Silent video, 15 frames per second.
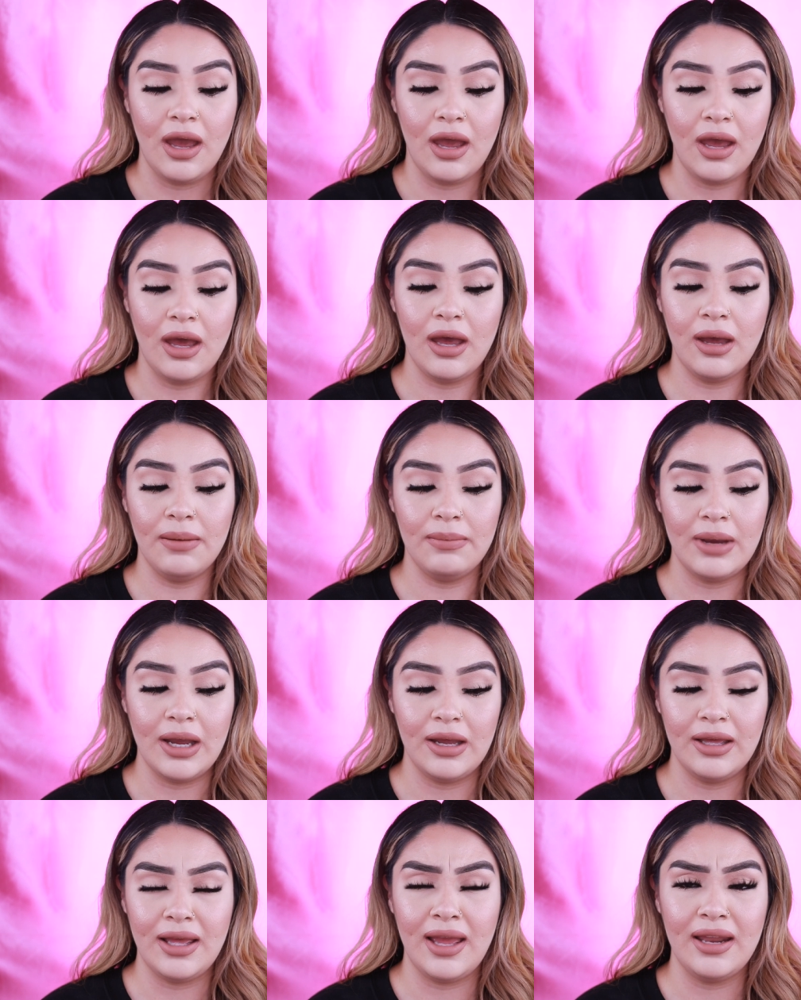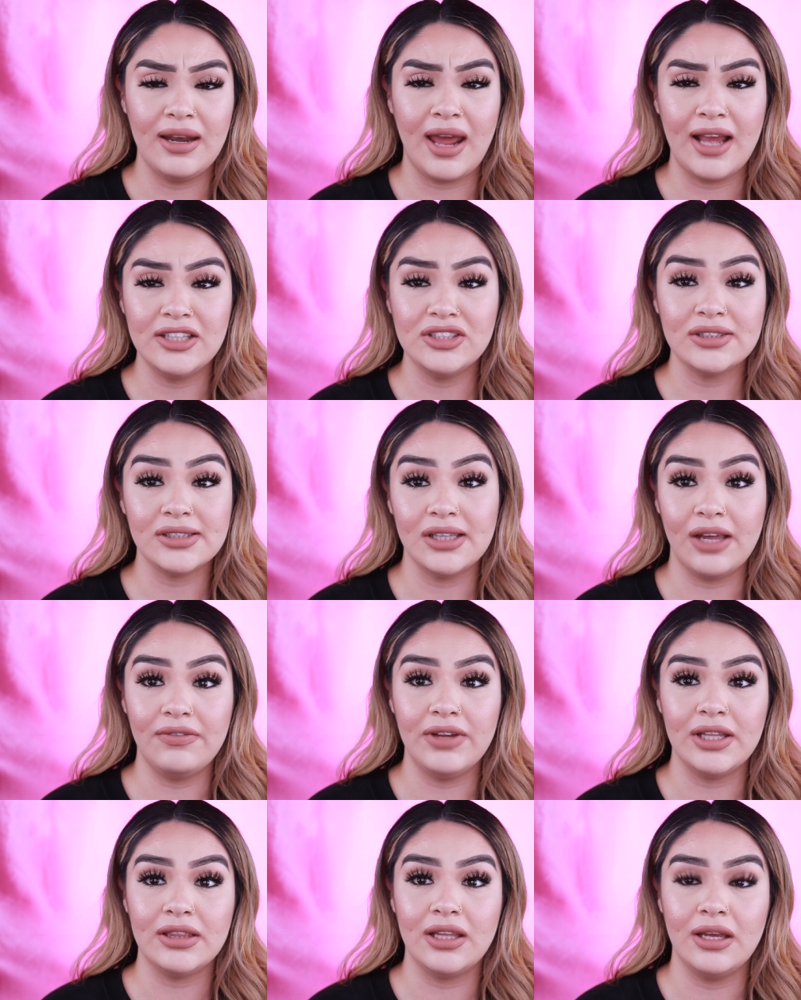Um, and I just love
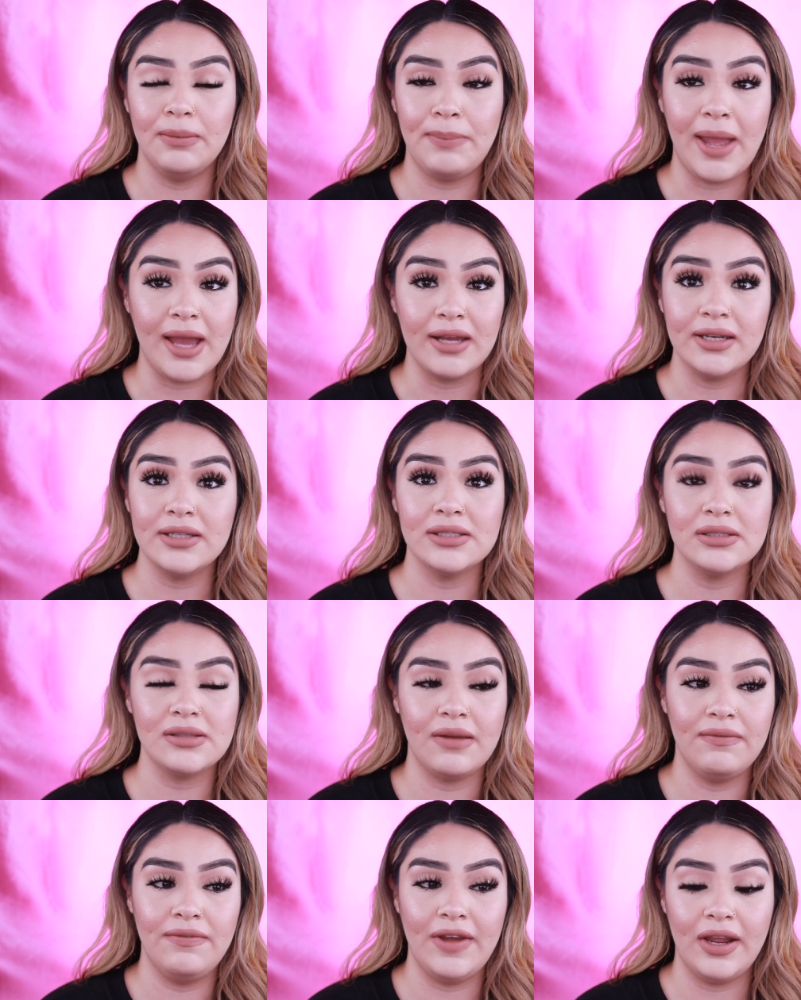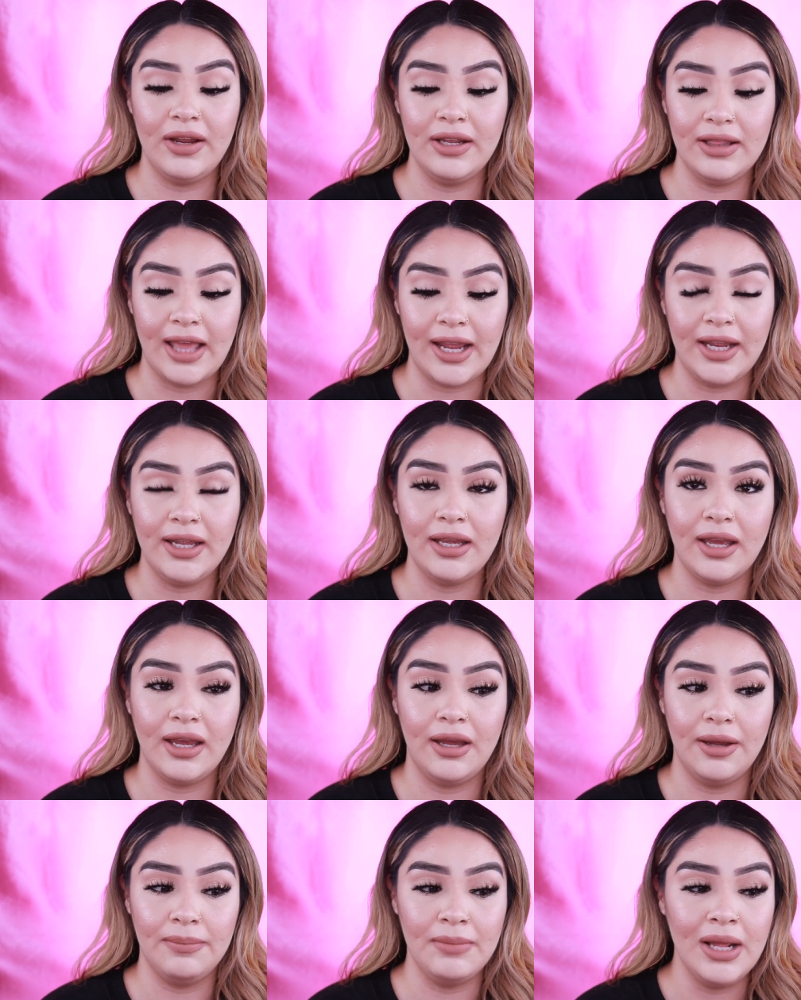it. The band is very light.
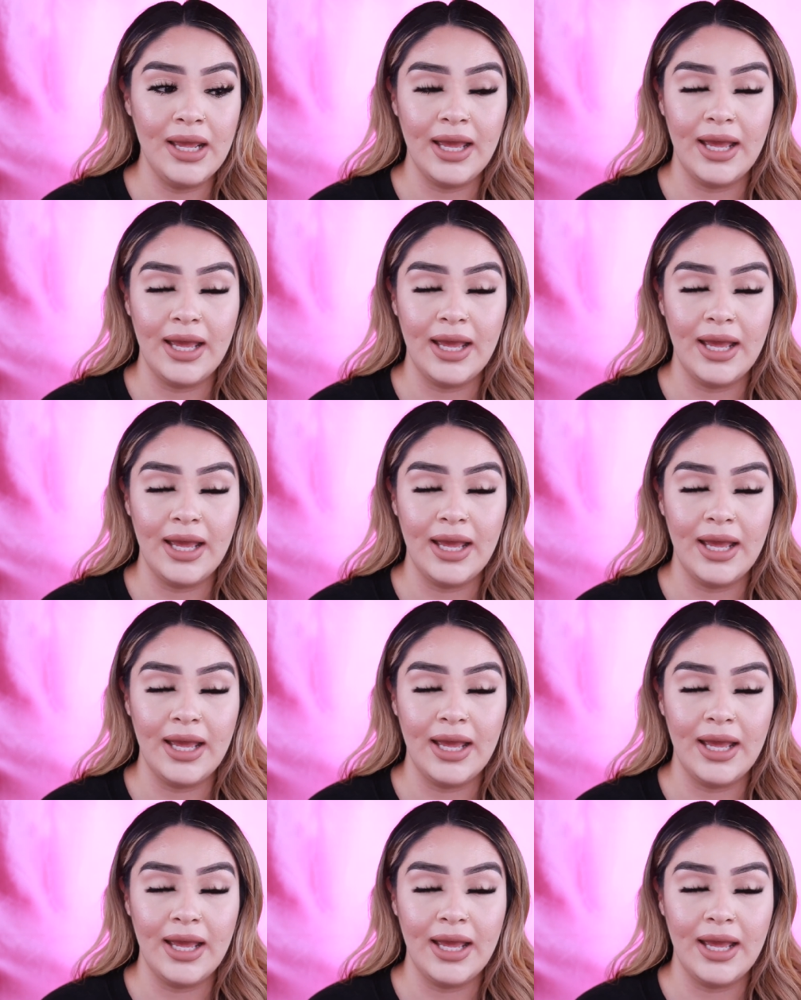Um,